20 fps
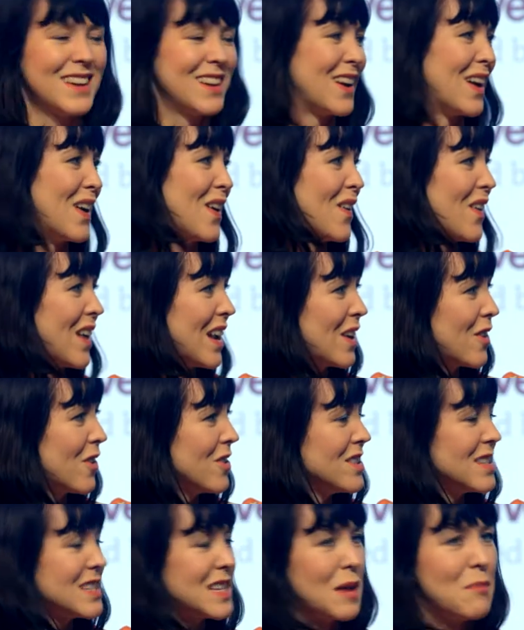you know, in
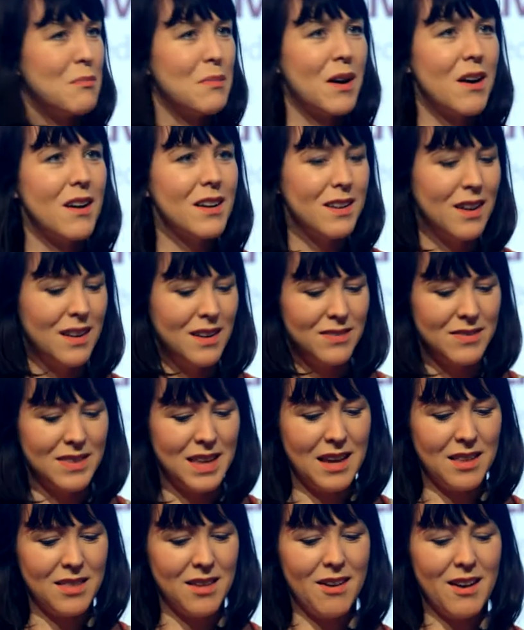content. But I kind of
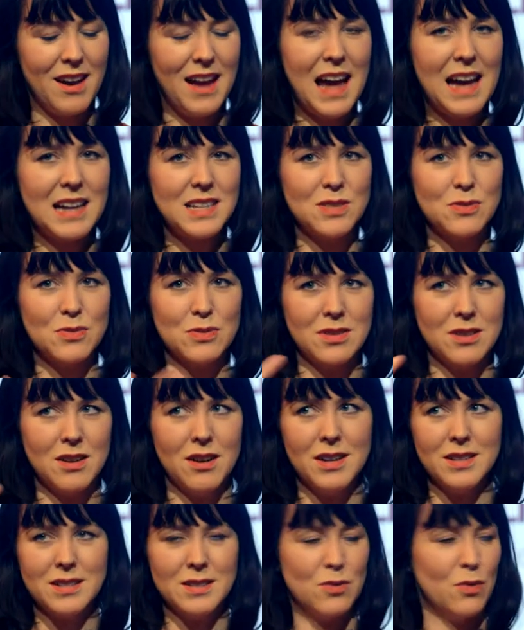think that I
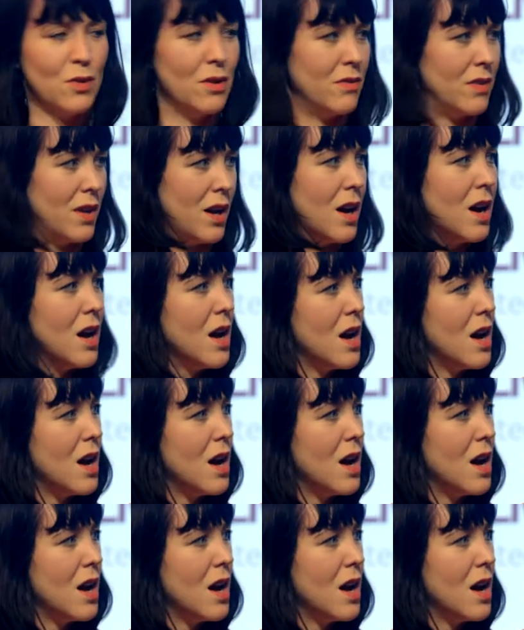exorcised all of the